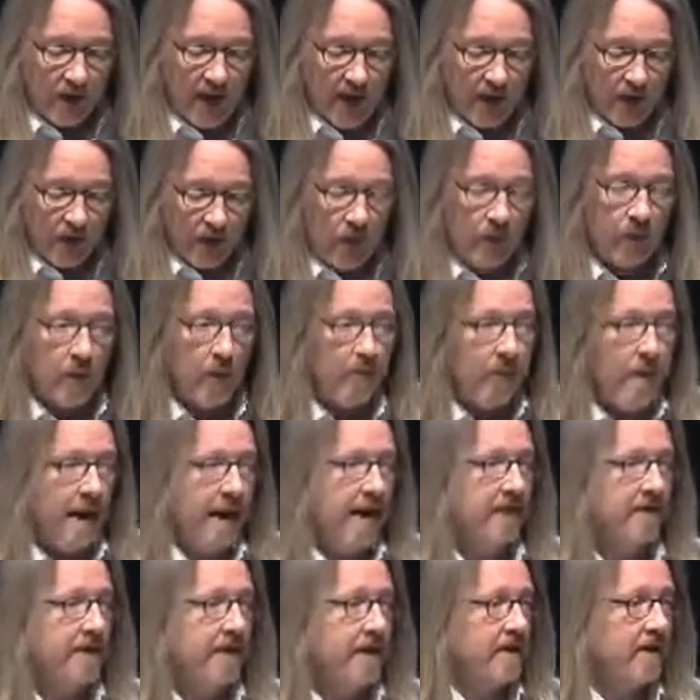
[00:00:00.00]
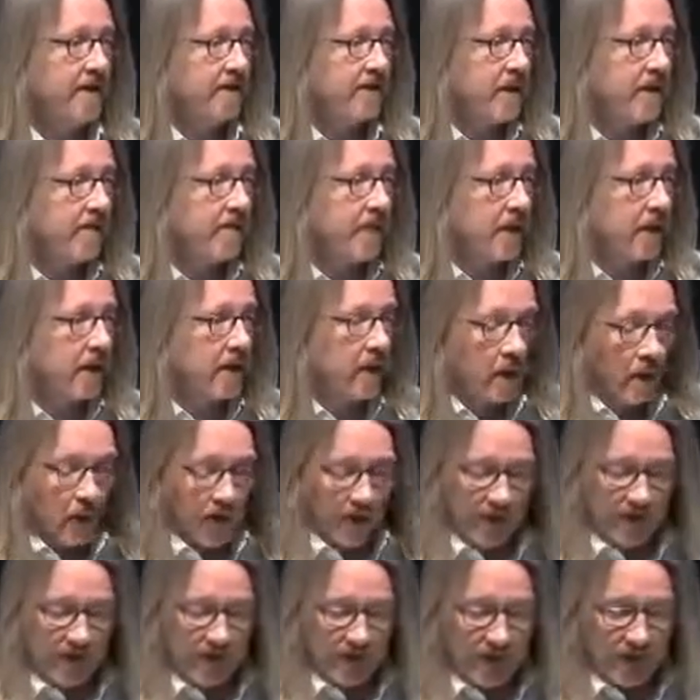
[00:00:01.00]
about who will benefit from the
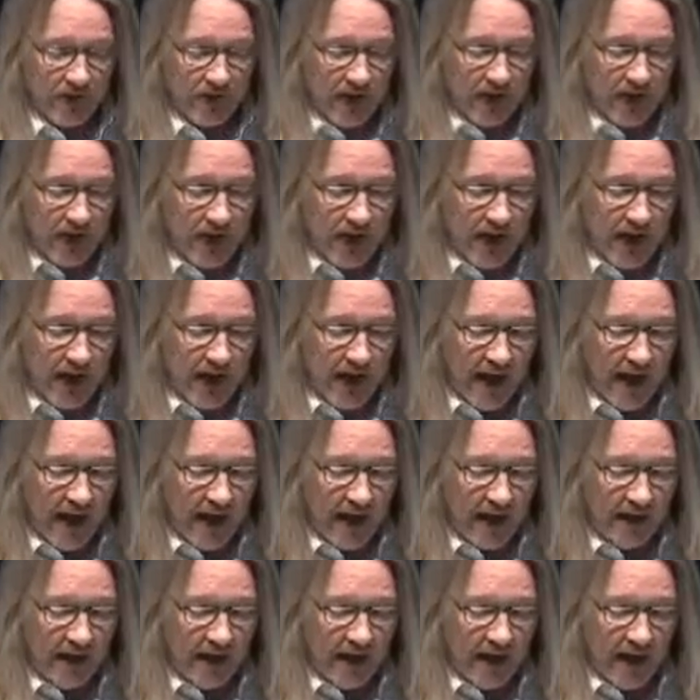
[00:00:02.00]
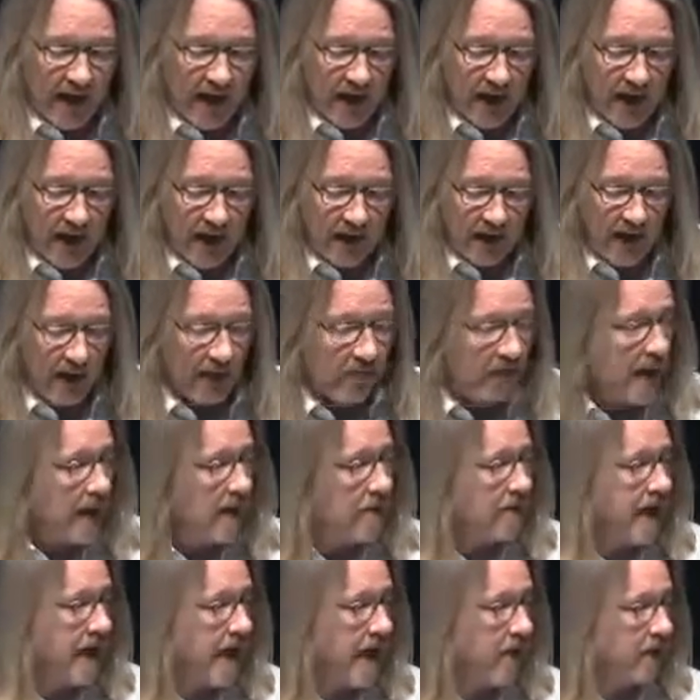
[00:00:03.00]
course, and a little bit
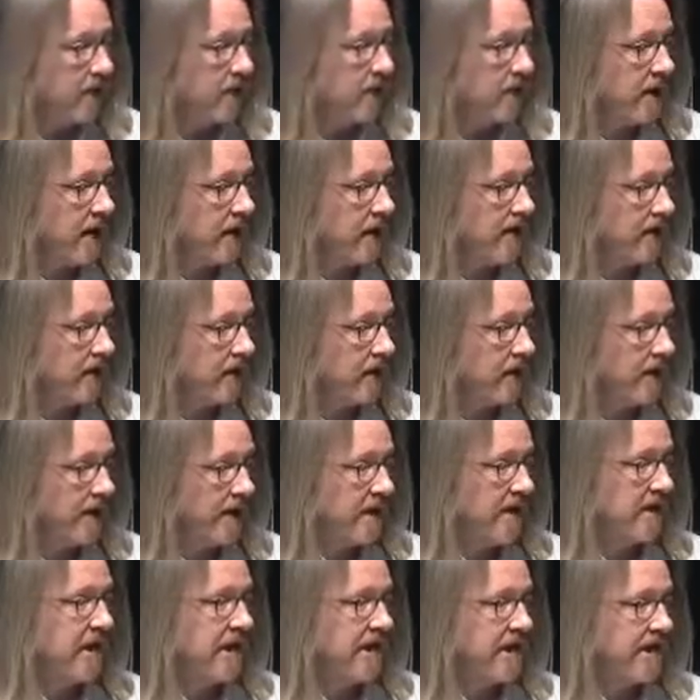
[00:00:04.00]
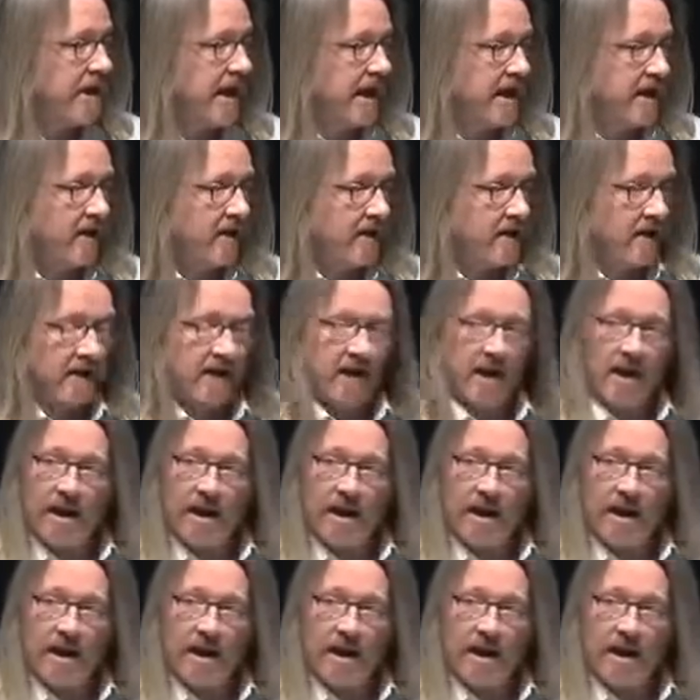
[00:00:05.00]
about sort of the detailed